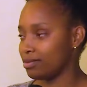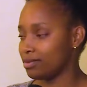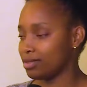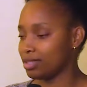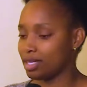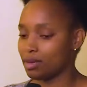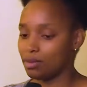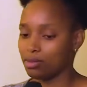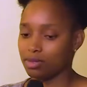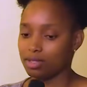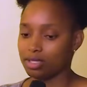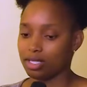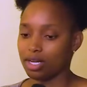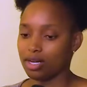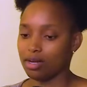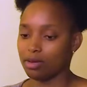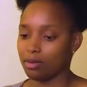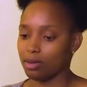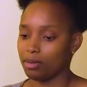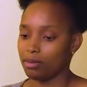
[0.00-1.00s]
Some will tell
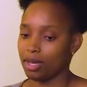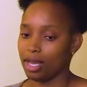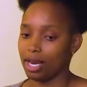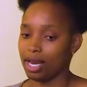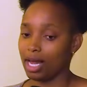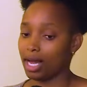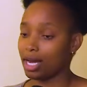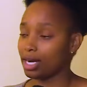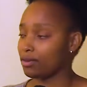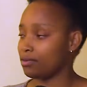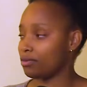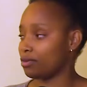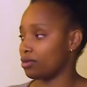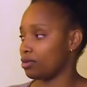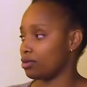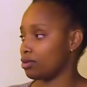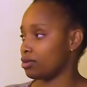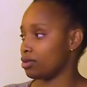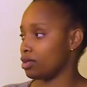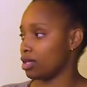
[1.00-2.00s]
you maybe I lack
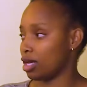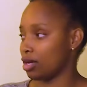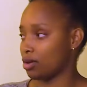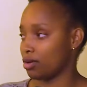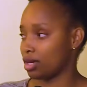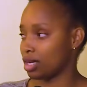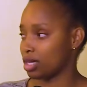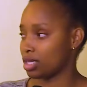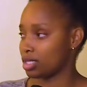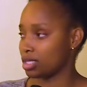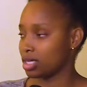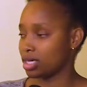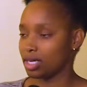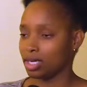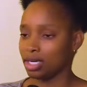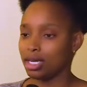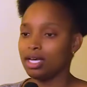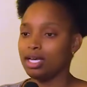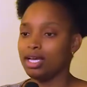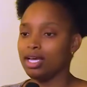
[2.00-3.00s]
for the anorexic.
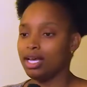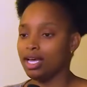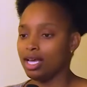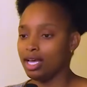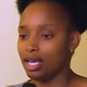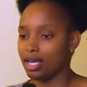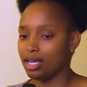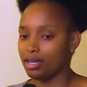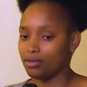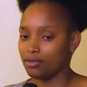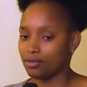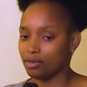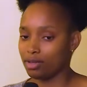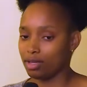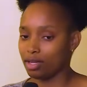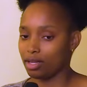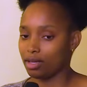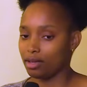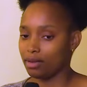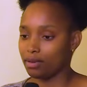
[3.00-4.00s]
And for
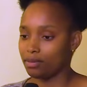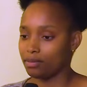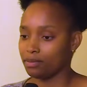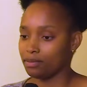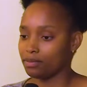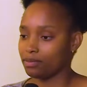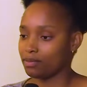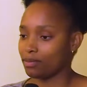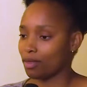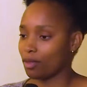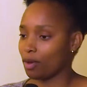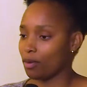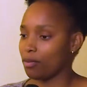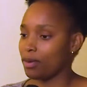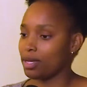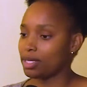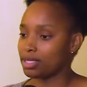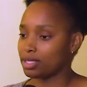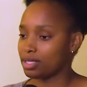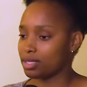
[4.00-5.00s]
the
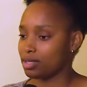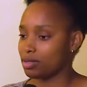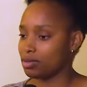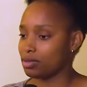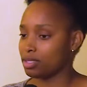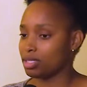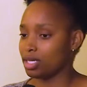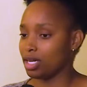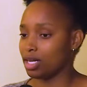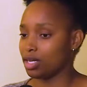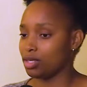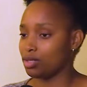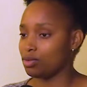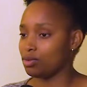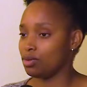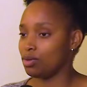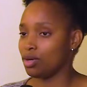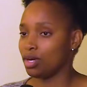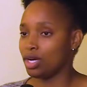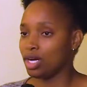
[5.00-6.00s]
obese, they will tell
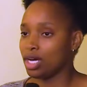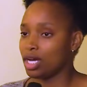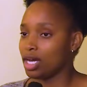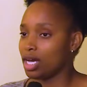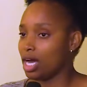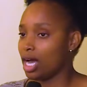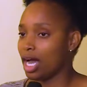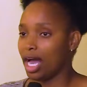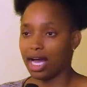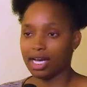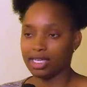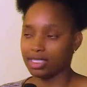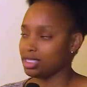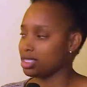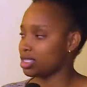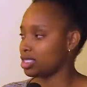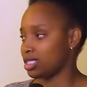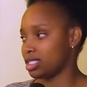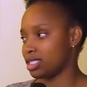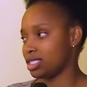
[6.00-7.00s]
you, I
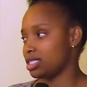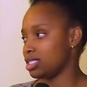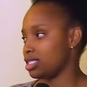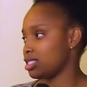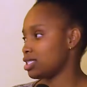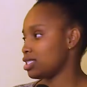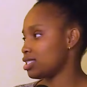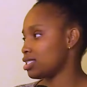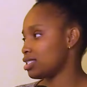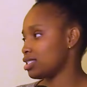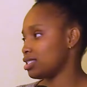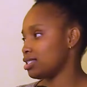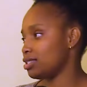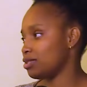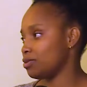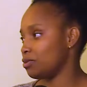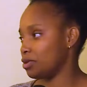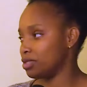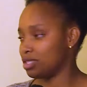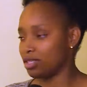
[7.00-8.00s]
just eat
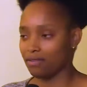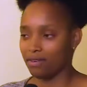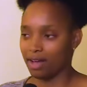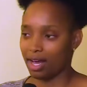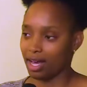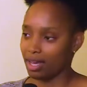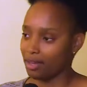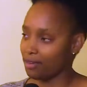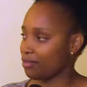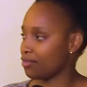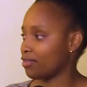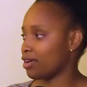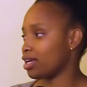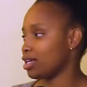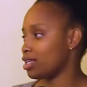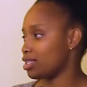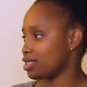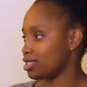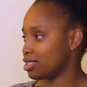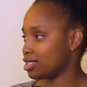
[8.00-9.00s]
whatever I
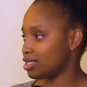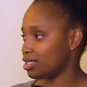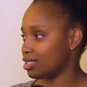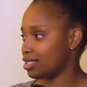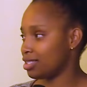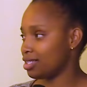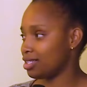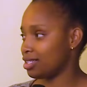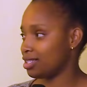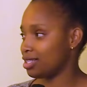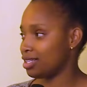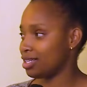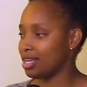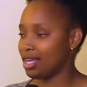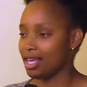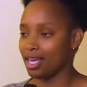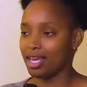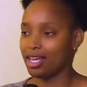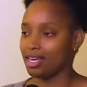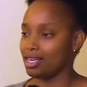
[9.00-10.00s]
find.
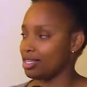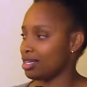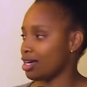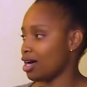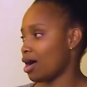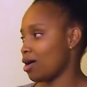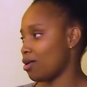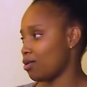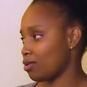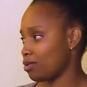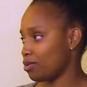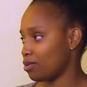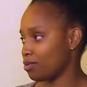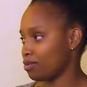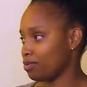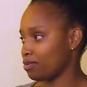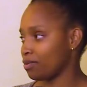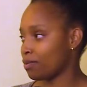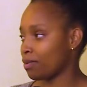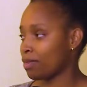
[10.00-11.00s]
Anyhow.
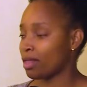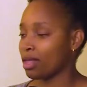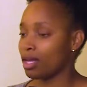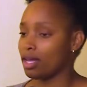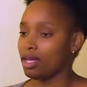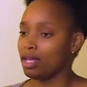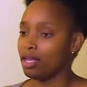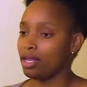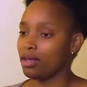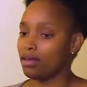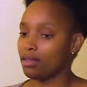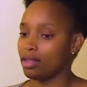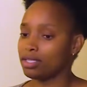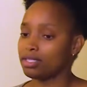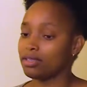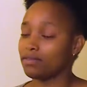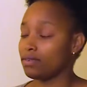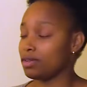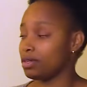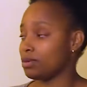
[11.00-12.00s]
Now that's
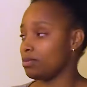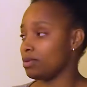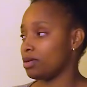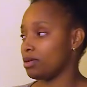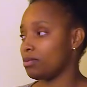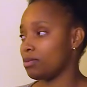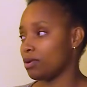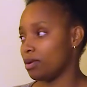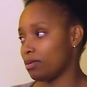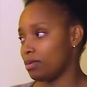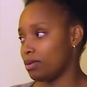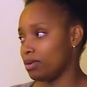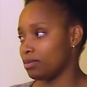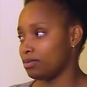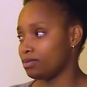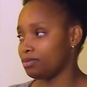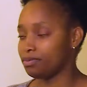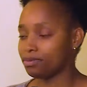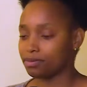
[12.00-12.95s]
a very big problem.